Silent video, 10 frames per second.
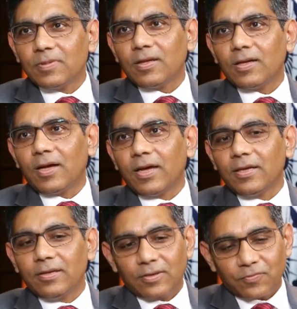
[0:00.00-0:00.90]

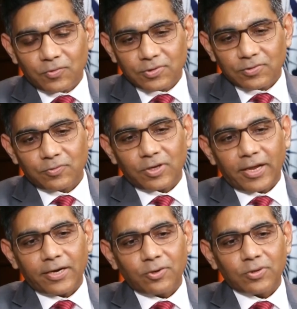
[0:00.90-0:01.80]
I of course would
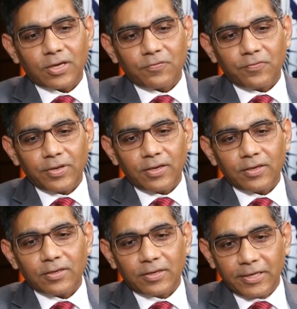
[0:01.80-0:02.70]
like to
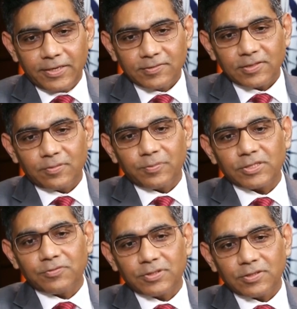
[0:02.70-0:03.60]
convey greetings and
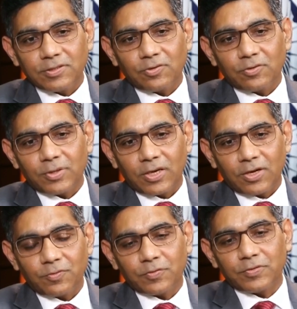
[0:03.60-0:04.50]
best wishes on
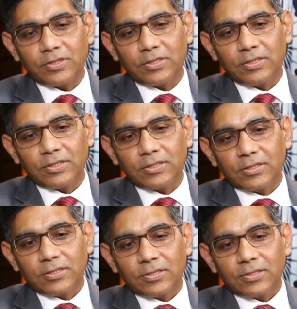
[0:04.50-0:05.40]
behalf of the
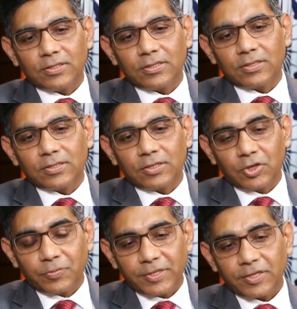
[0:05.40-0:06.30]

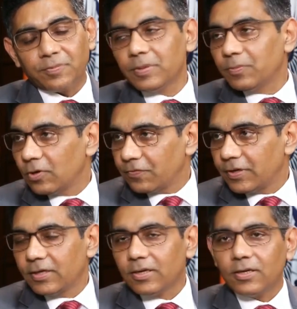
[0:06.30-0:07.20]
government and people of
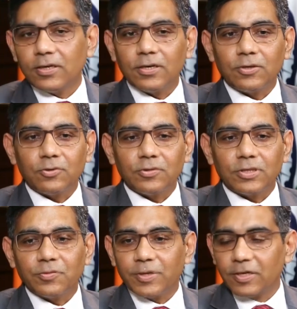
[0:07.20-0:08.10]
India to the
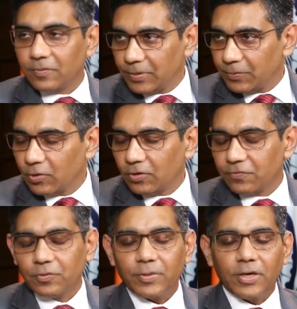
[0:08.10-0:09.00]
government and people
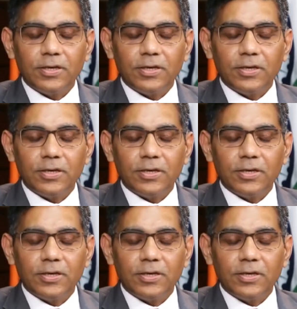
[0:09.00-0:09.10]
of Oman.